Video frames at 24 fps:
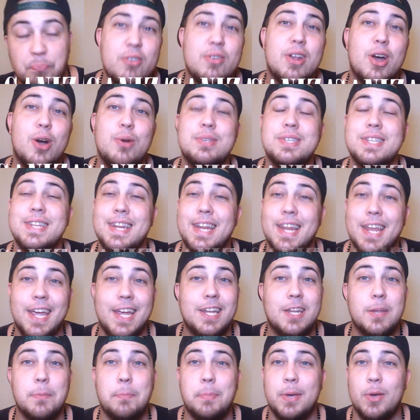Your notes
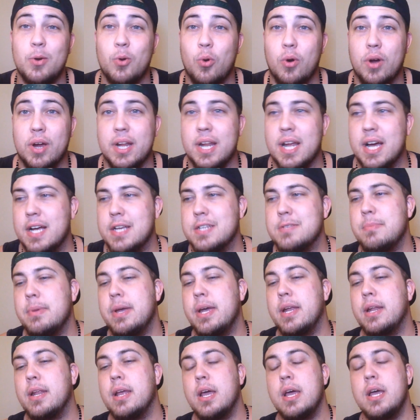need to be organized,
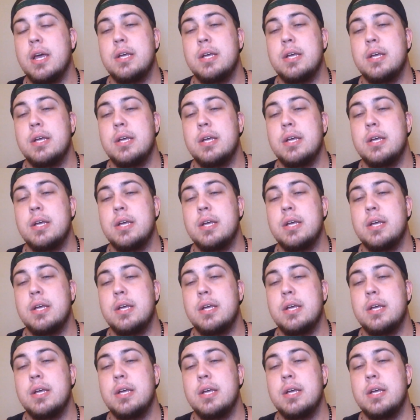man.